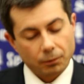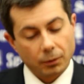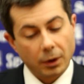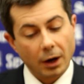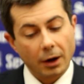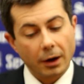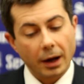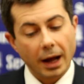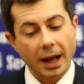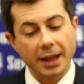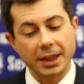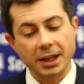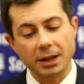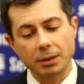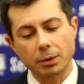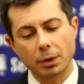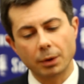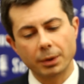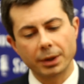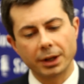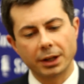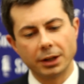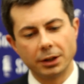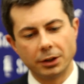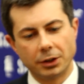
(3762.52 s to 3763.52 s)
Well, I think what
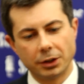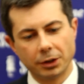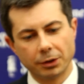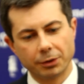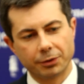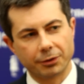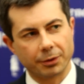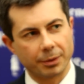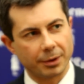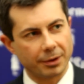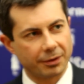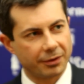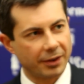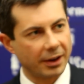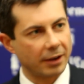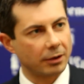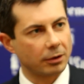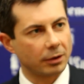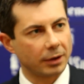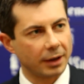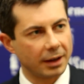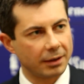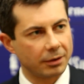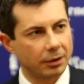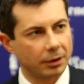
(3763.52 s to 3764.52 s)
we can do from the
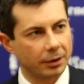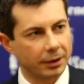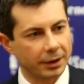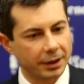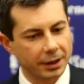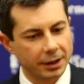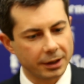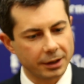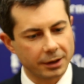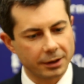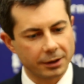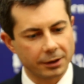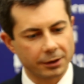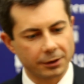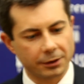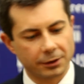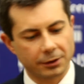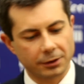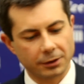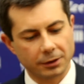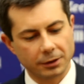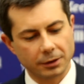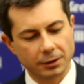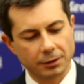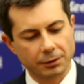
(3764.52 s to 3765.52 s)
federal level
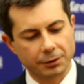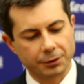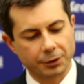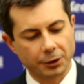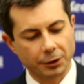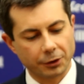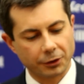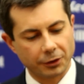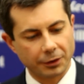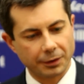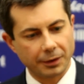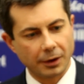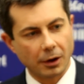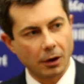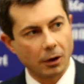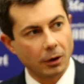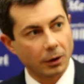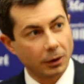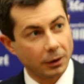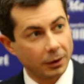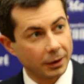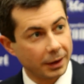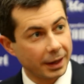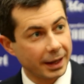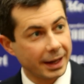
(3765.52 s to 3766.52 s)
is, first of
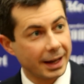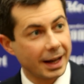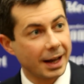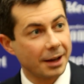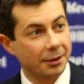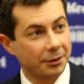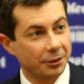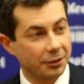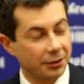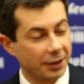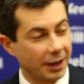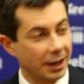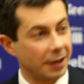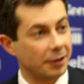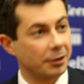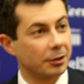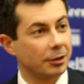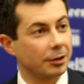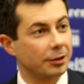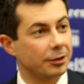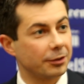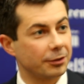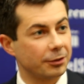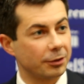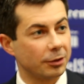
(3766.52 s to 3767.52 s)
all, lay out
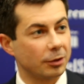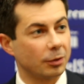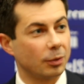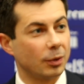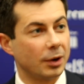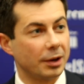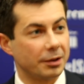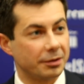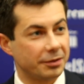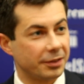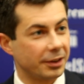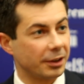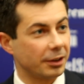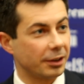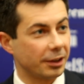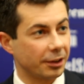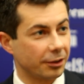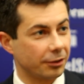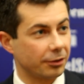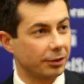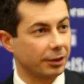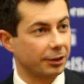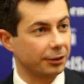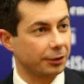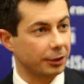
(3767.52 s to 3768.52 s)
standards for what fair
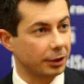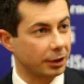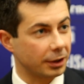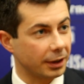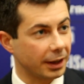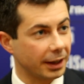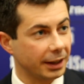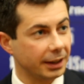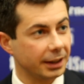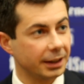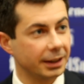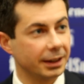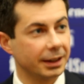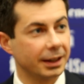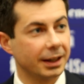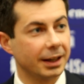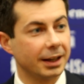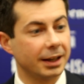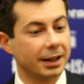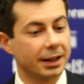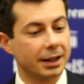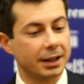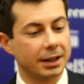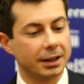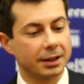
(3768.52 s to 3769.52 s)
districts look like.
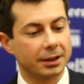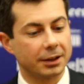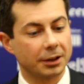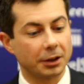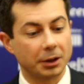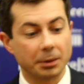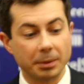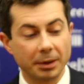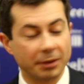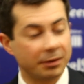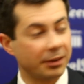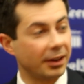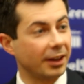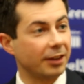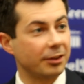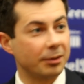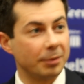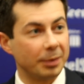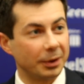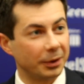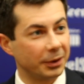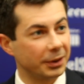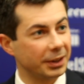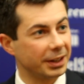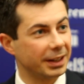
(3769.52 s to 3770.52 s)
And there can be
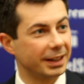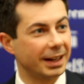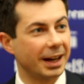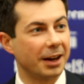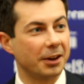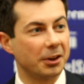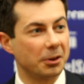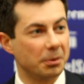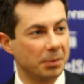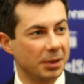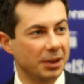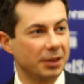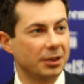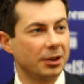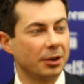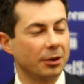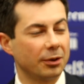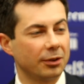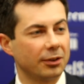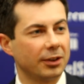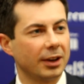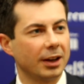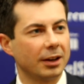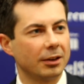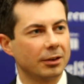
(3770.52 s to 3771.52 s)
flexibility in how you meet
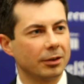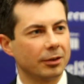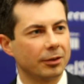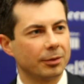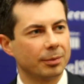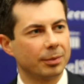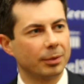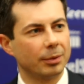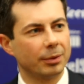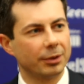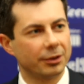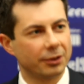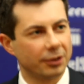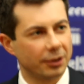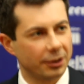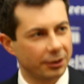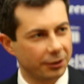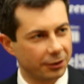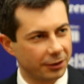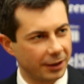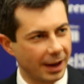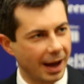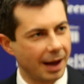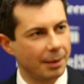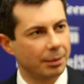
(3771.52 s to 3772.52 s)
those standards, but we should
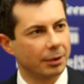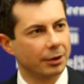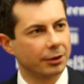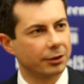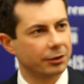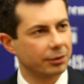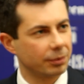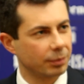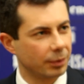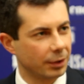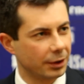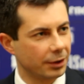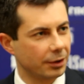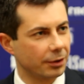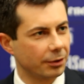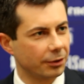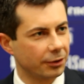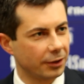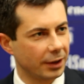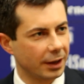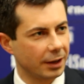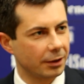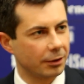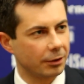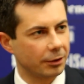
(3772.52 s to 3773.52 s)
establish what those
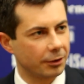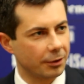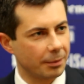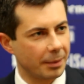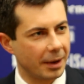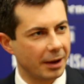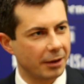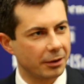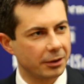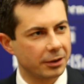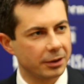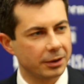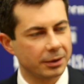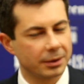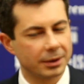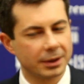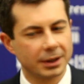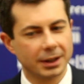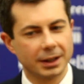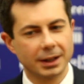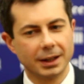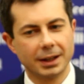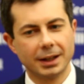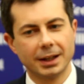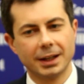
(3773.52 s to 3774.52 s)
standards amount to.
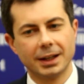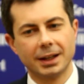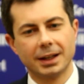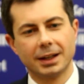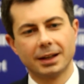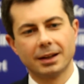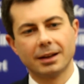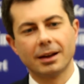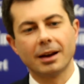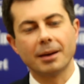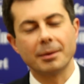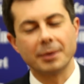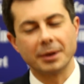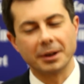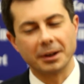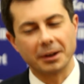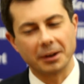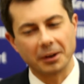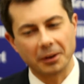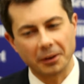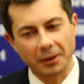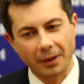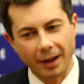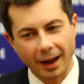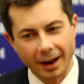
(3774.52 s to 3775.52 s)
I mean,
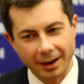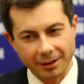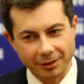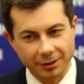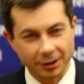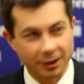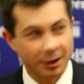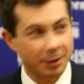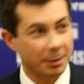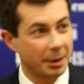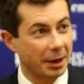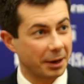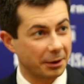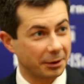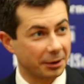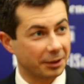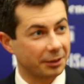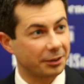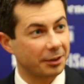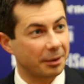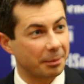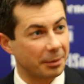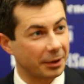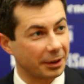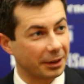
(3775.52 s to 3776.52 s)
a lot of gerrymandering
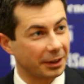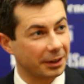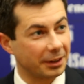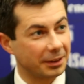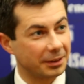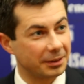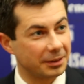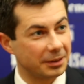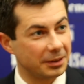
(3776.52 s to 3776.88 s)
is something that